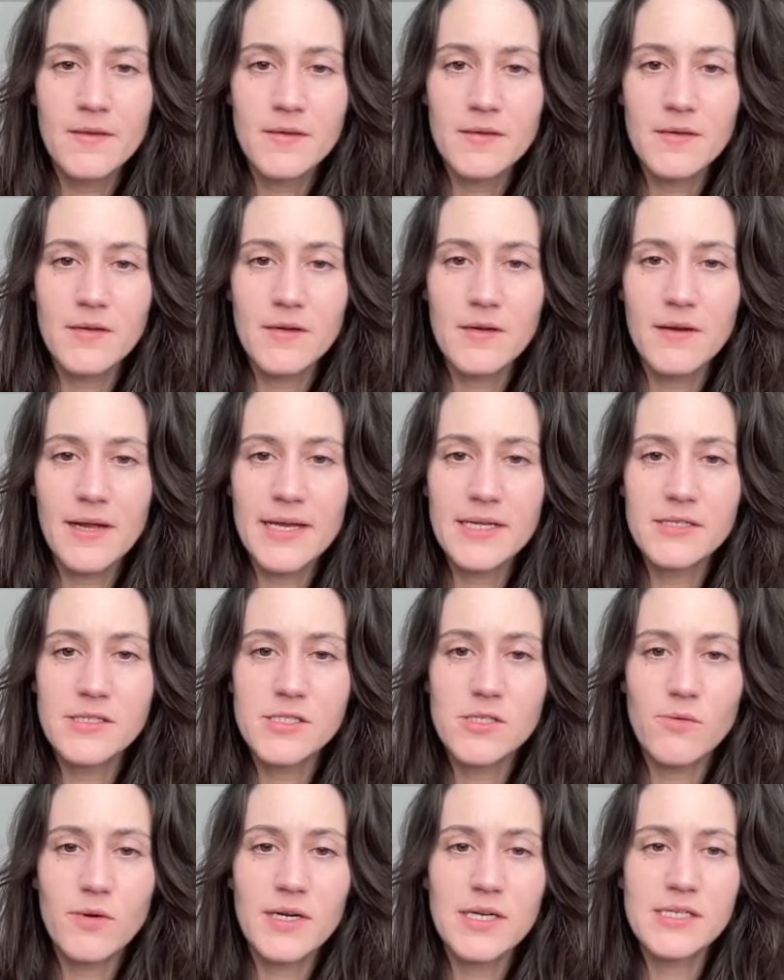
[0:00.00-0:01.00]
All right, so
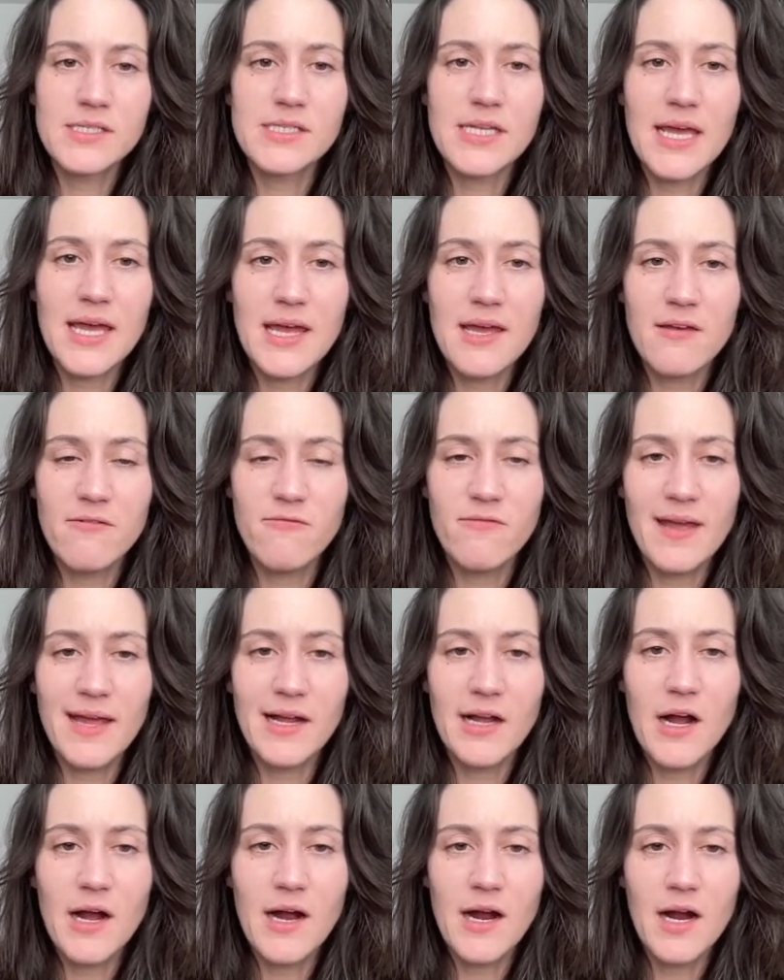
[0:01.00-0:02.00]
we're going to say
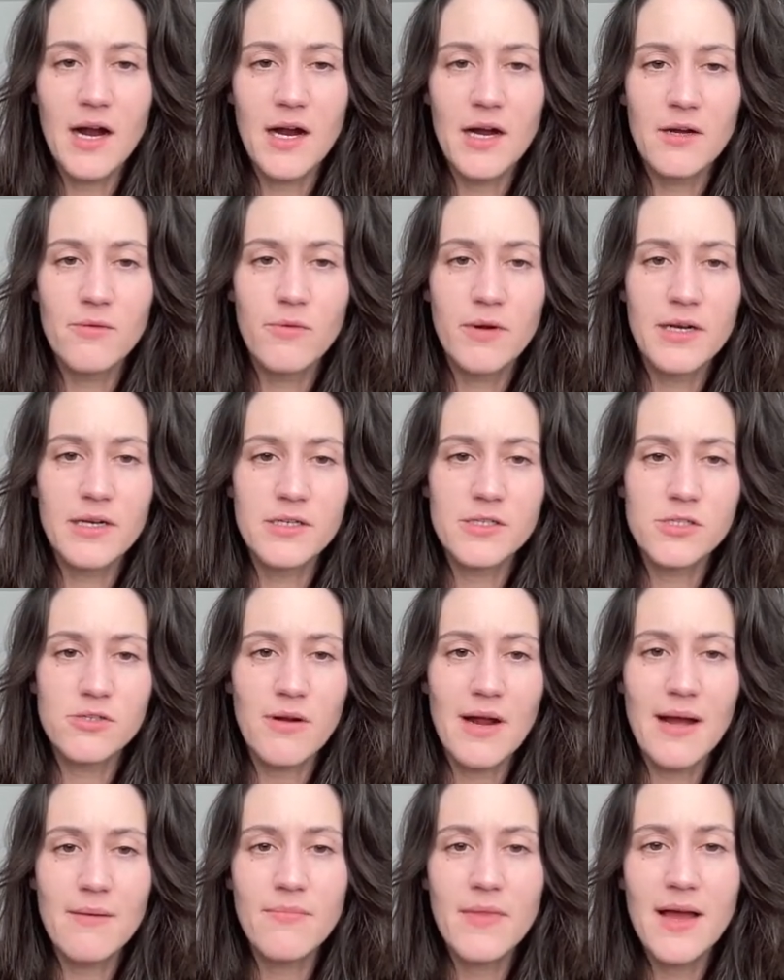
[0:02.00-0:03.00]
Vanguard. We're going to
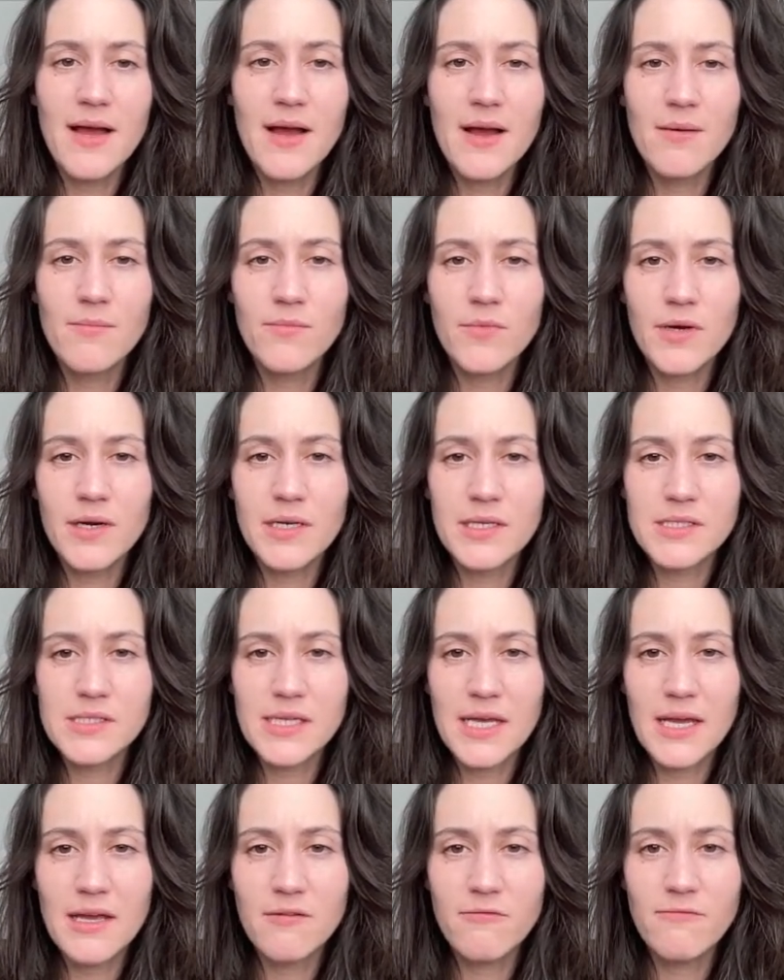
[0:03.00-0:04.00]
describe them. We're going to
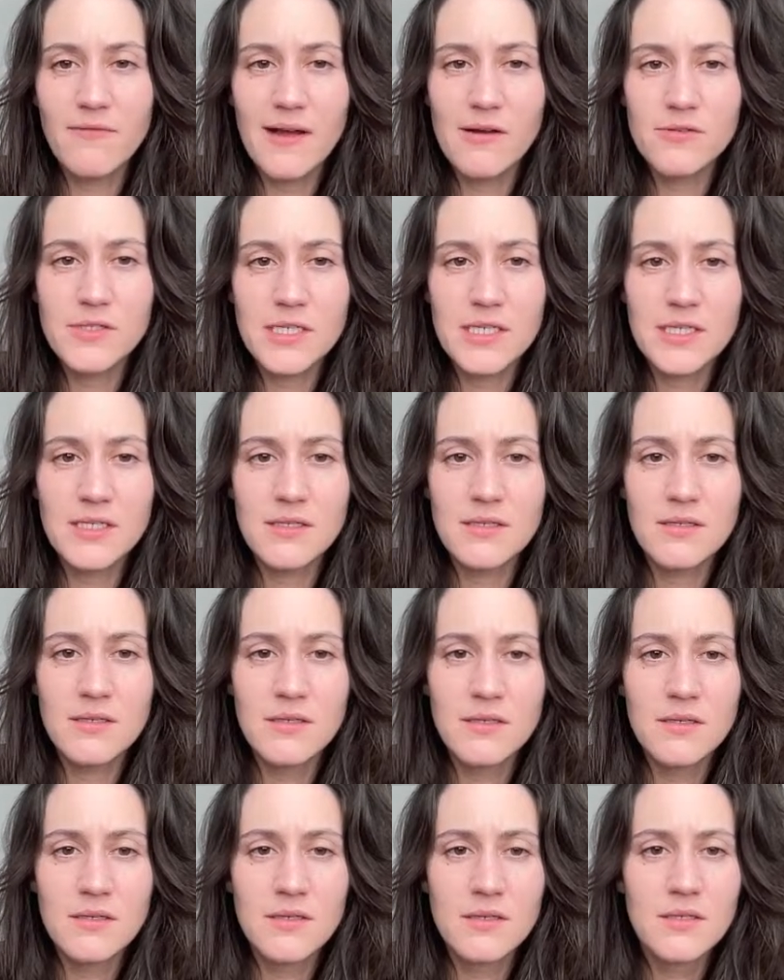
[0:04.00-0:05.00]
say fountain.
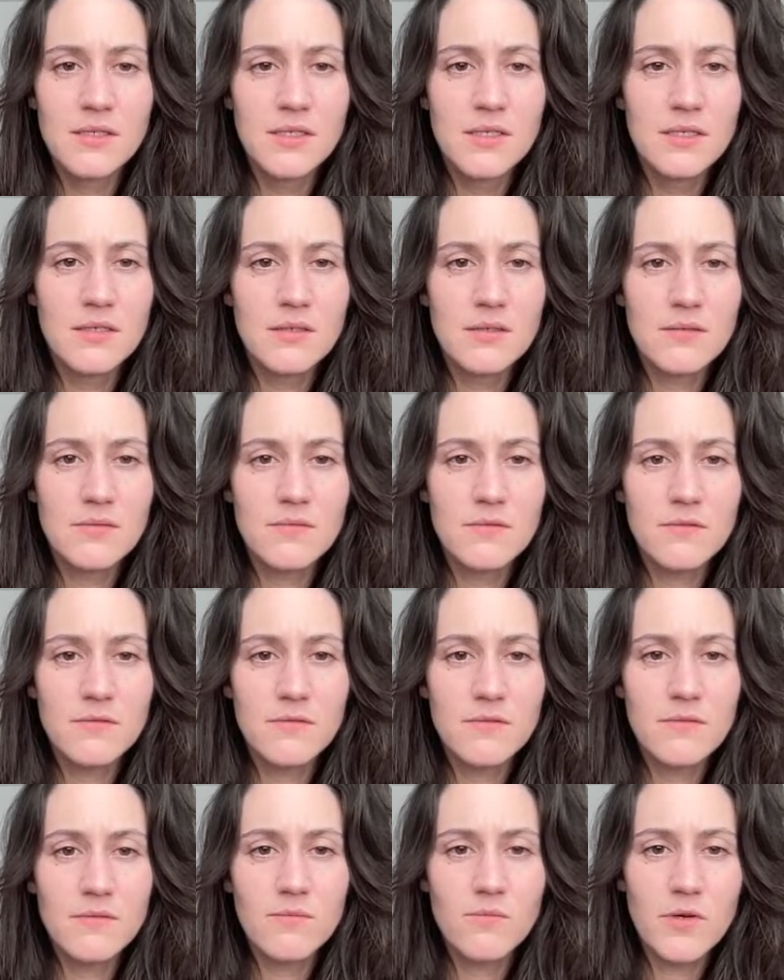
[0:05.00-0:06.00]

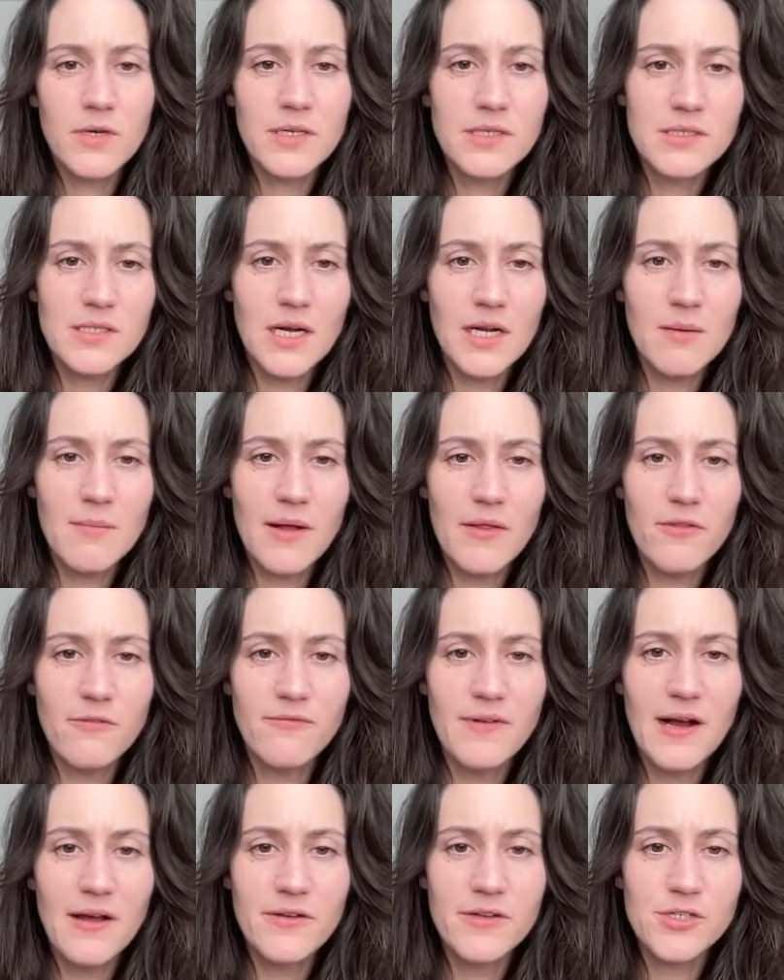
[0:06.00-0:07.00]
We're going to talk about the
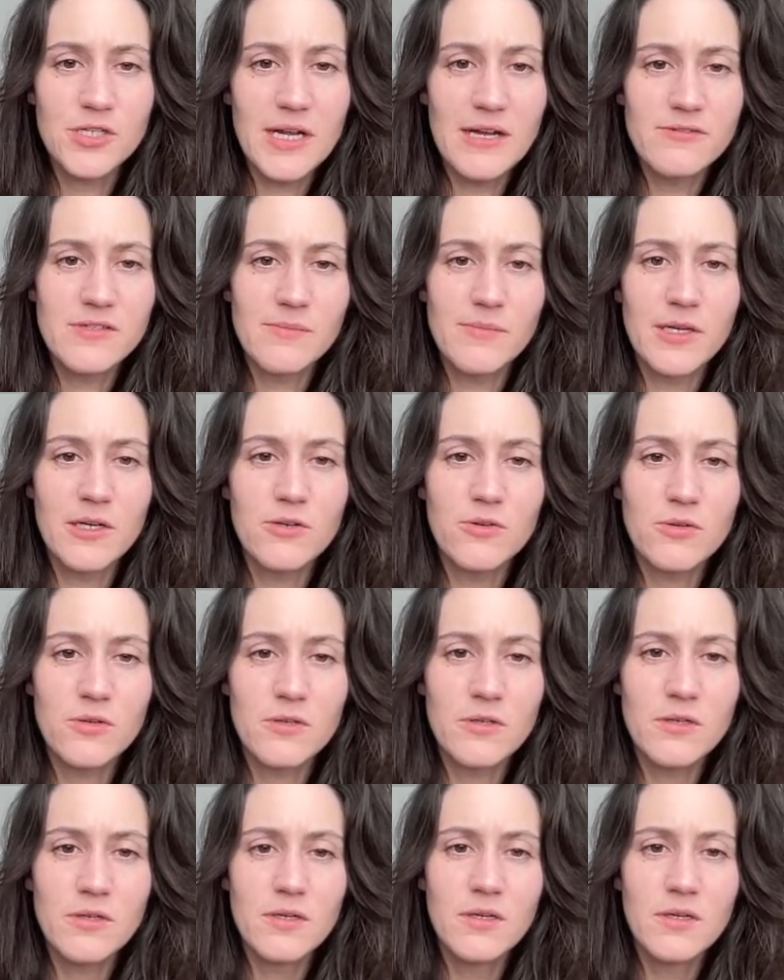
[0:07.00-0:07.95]
fountain. It should have something cool.